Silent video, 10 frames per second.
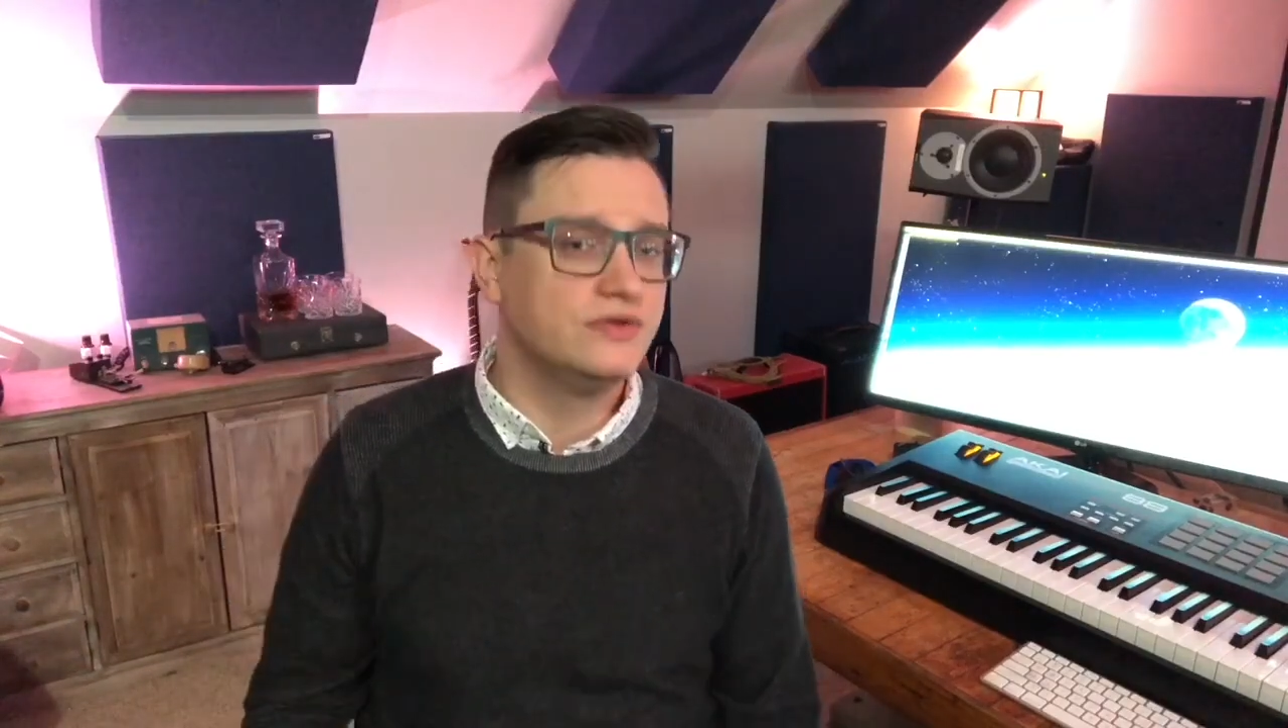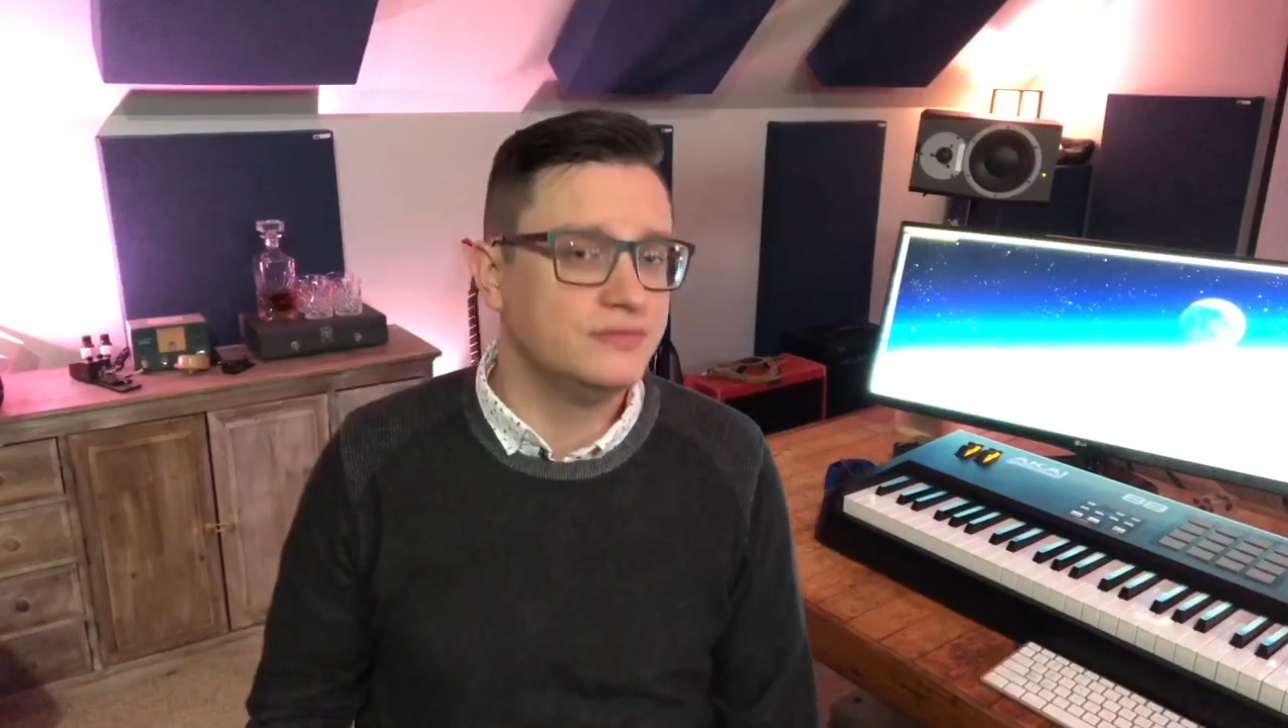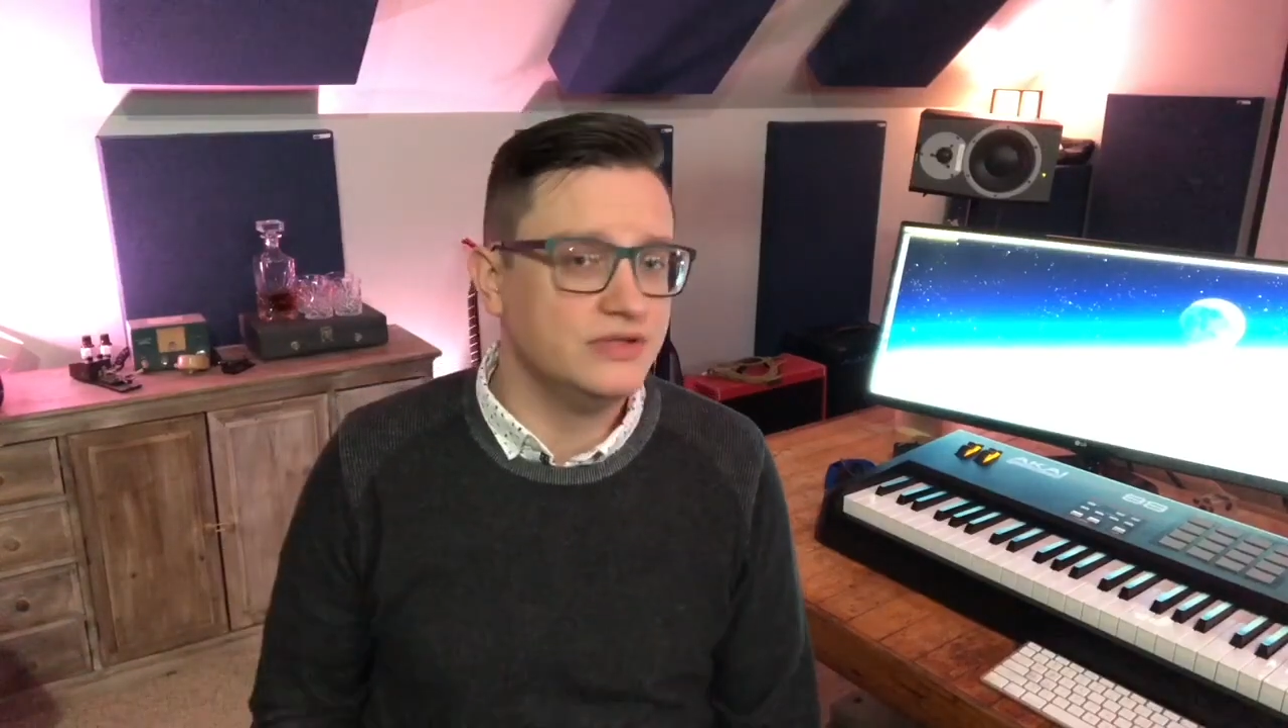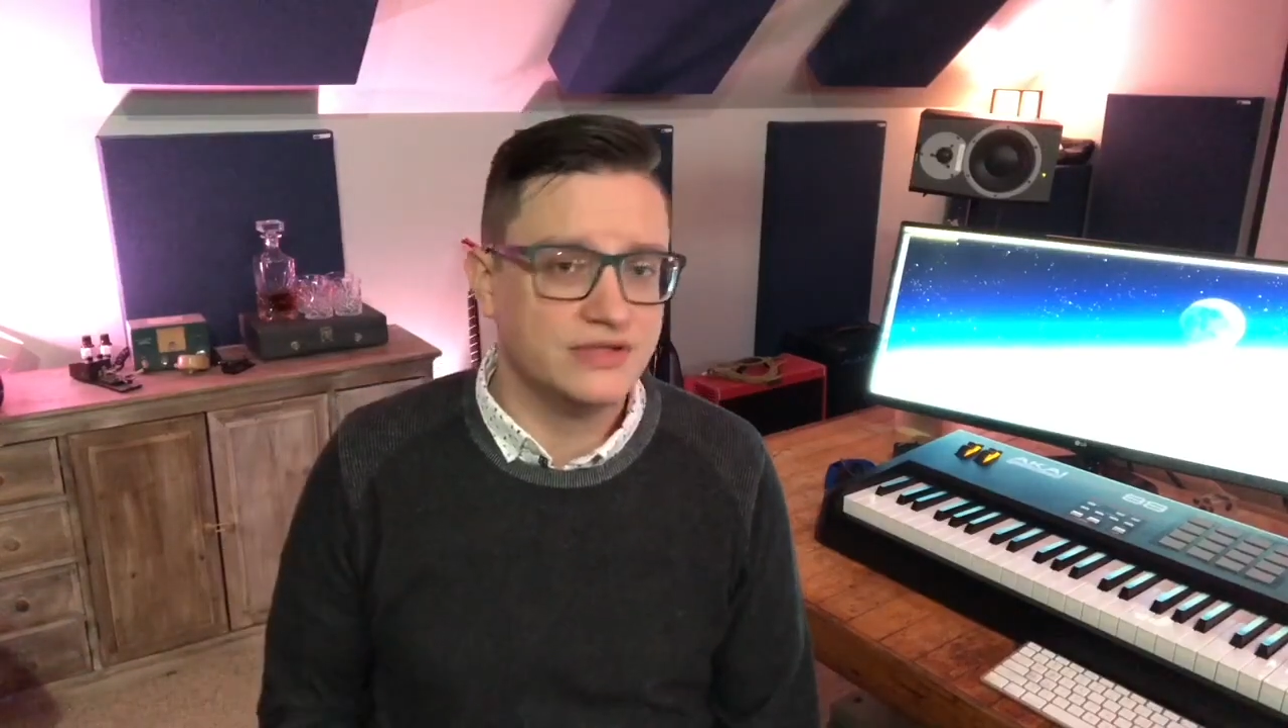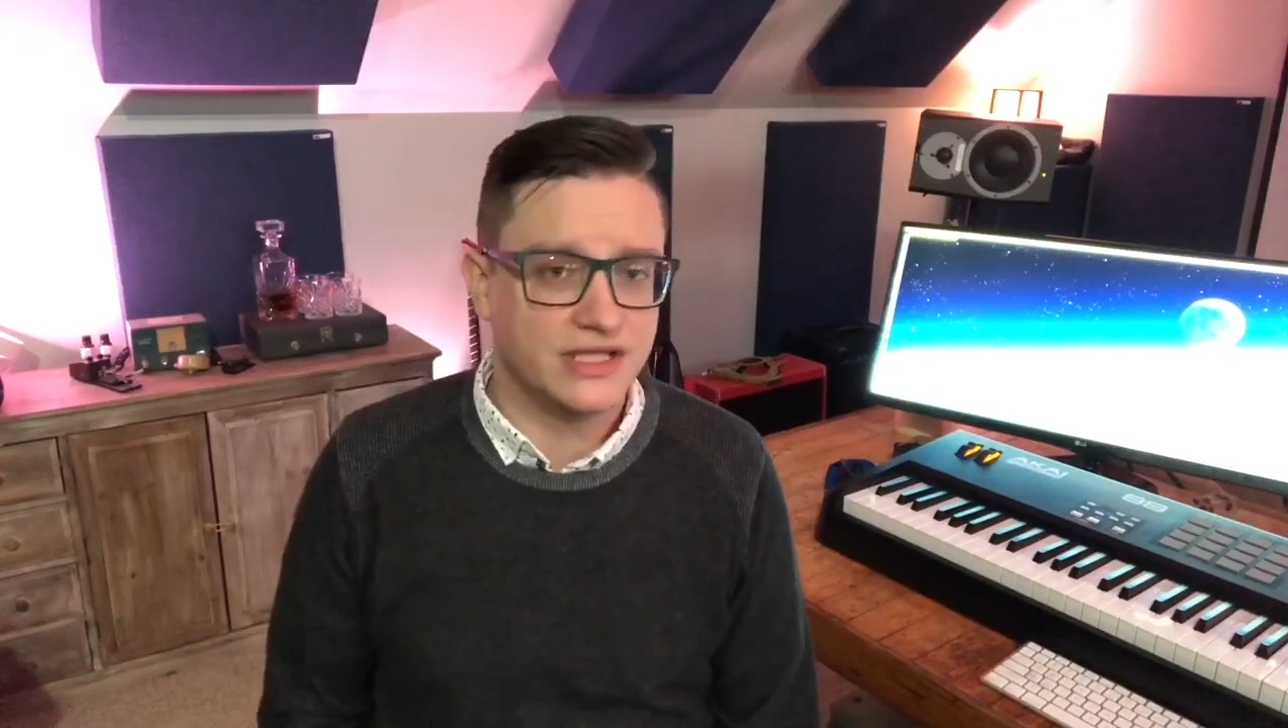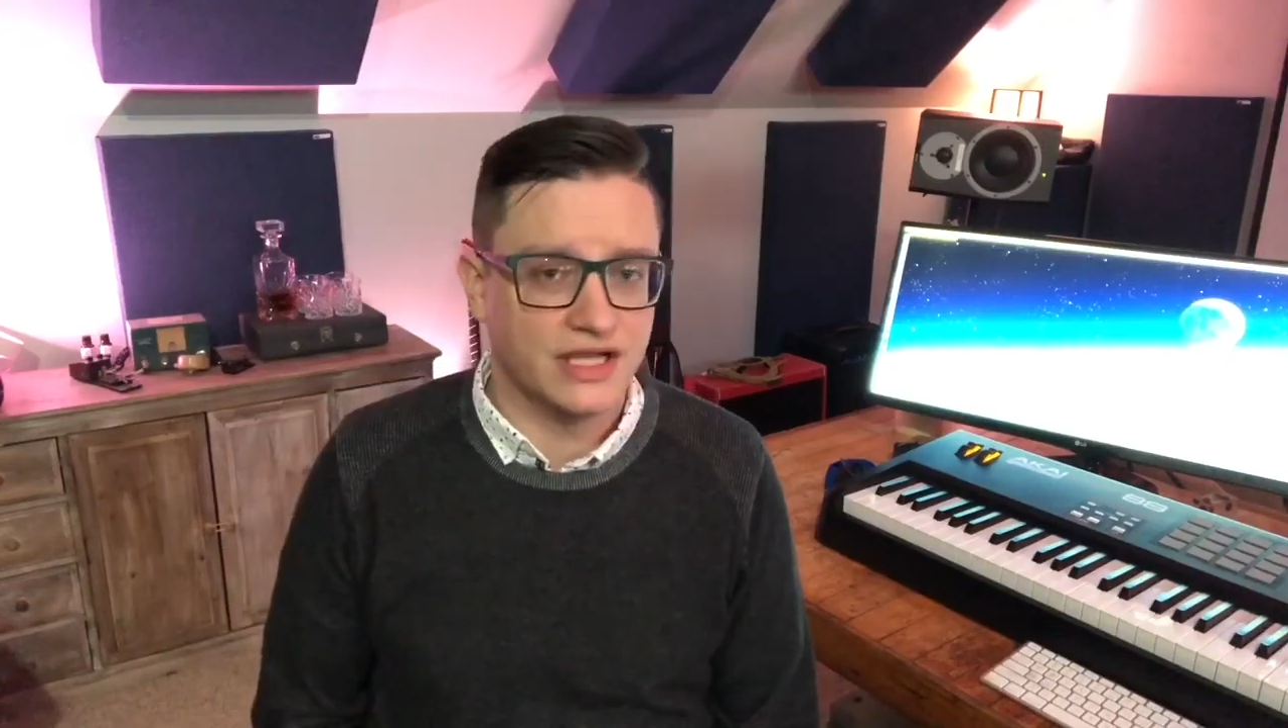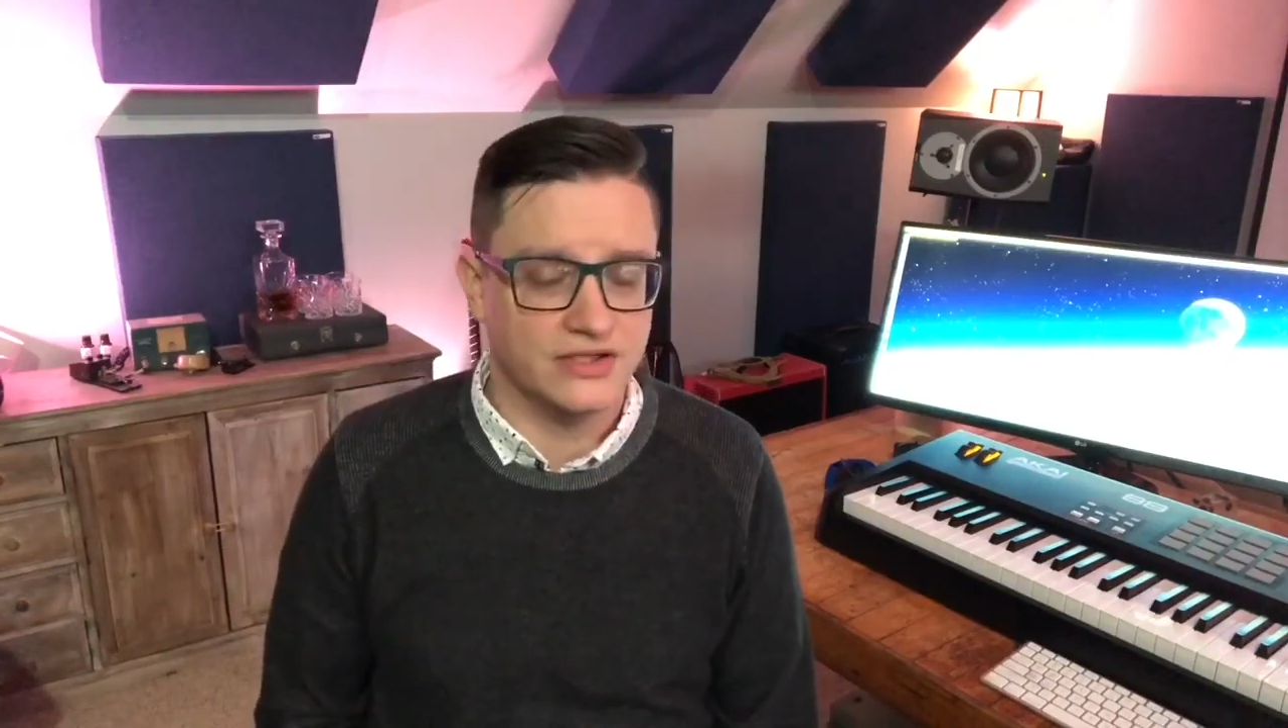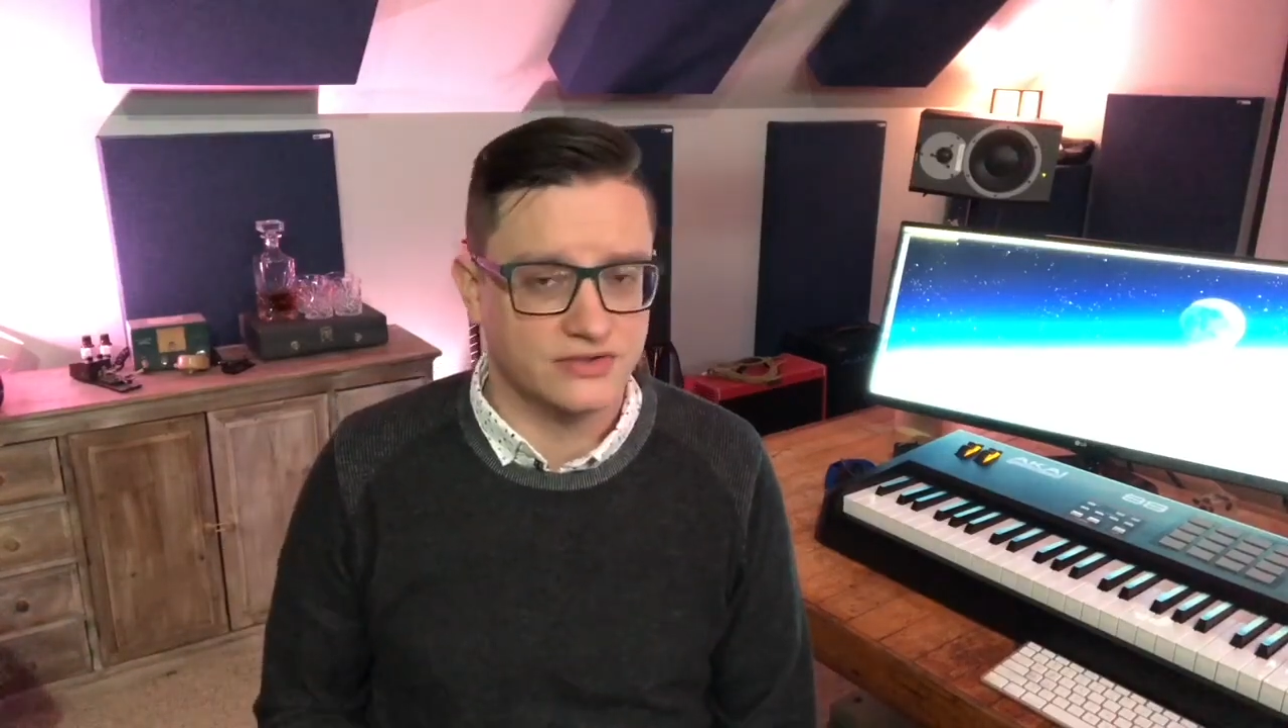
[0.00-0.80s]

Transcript: communicate